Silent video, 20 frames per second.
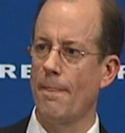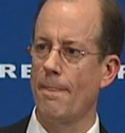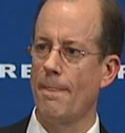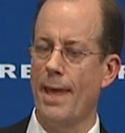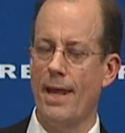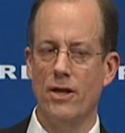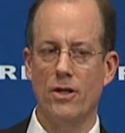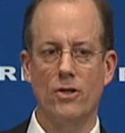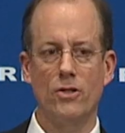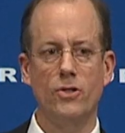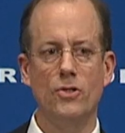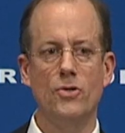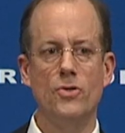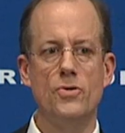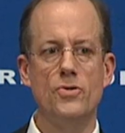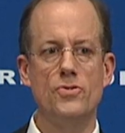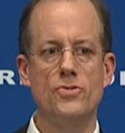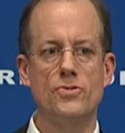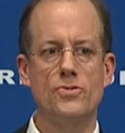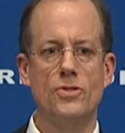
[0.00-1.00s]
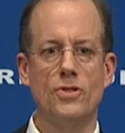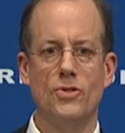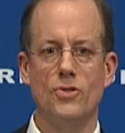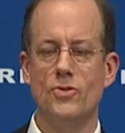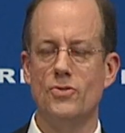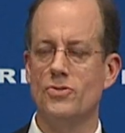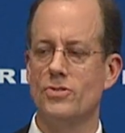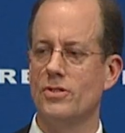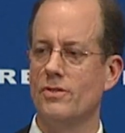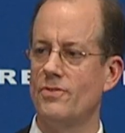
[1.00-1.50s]
That includes the
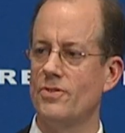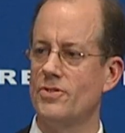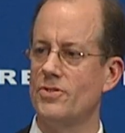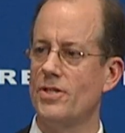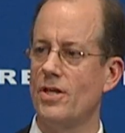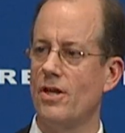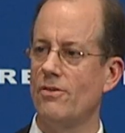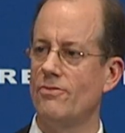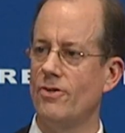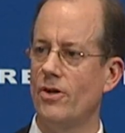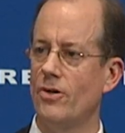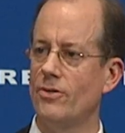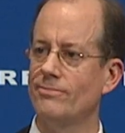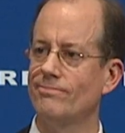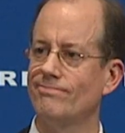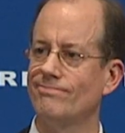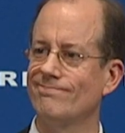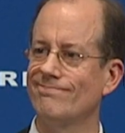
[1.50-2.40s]
use of his cell phone.